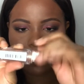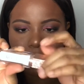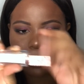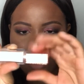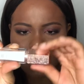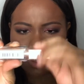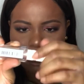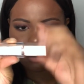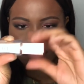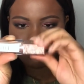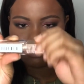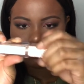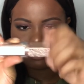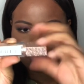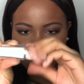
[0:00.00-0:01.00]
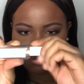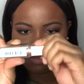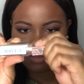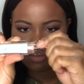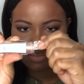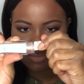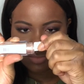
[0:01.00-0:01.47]
Okay.
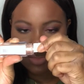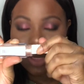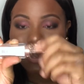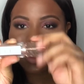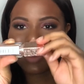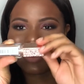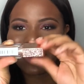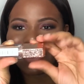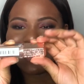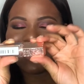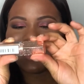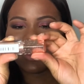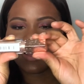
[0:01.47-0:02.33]
Okay, here we go.